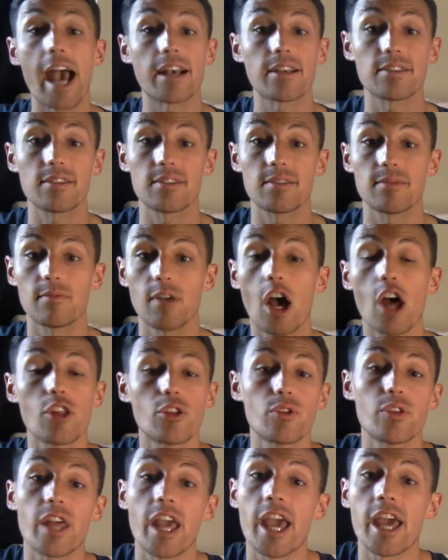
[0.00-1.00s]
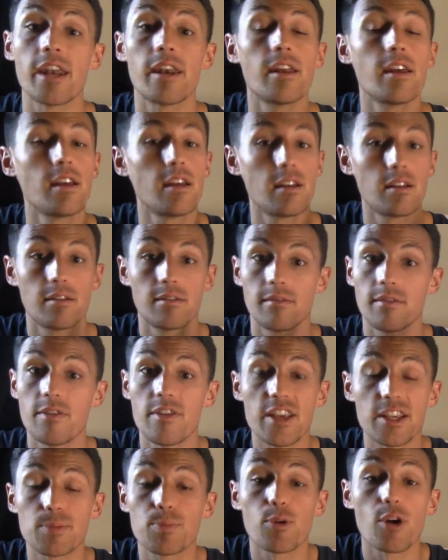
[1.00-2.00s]
X, other than
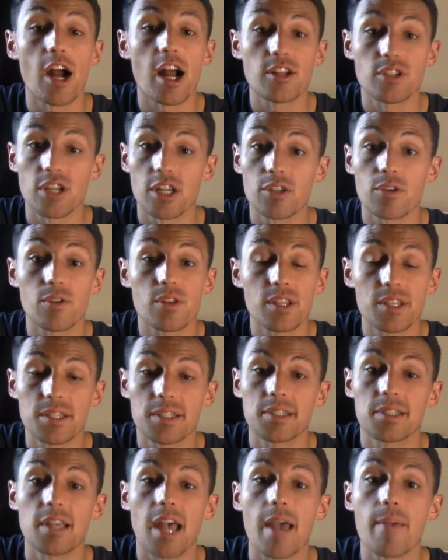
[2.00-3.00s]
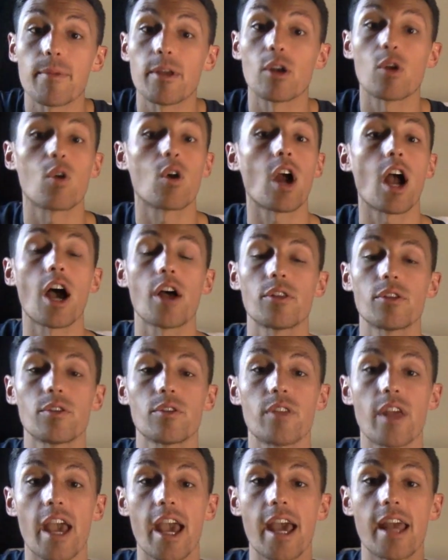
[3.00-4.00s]
this project or this assignment, or other
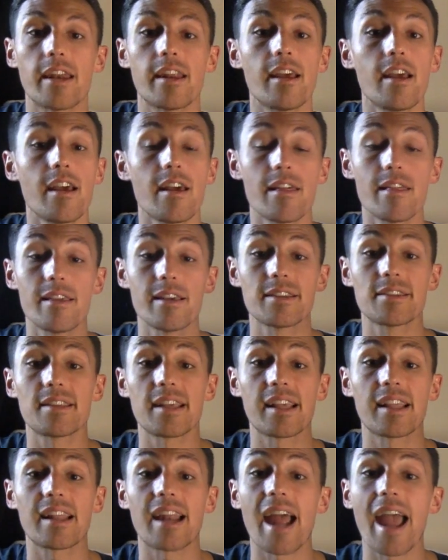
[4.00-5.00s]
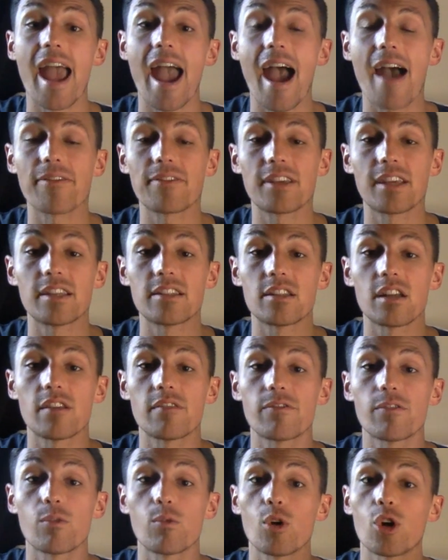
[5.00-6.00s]
than this thing that I have to get
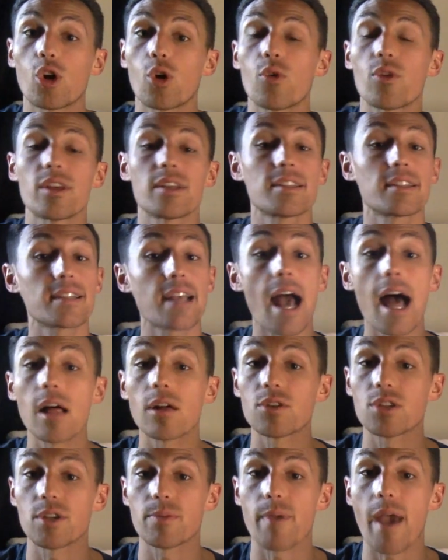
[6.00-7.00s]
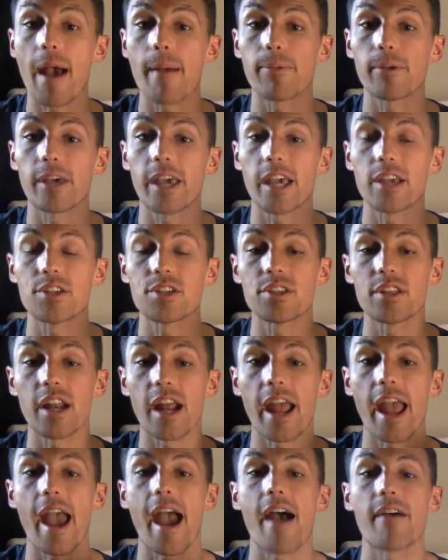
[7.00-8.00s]
done for work, or this scholarship application that
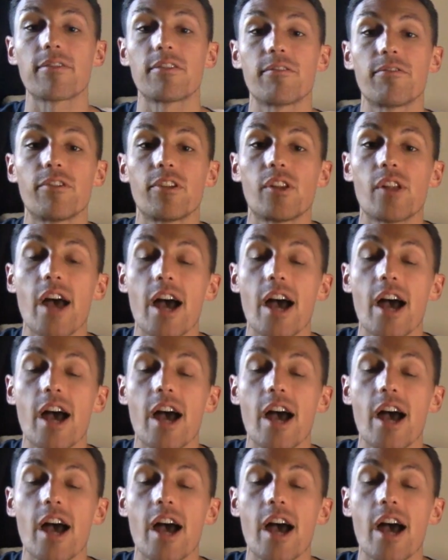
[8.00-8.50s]
I have to fill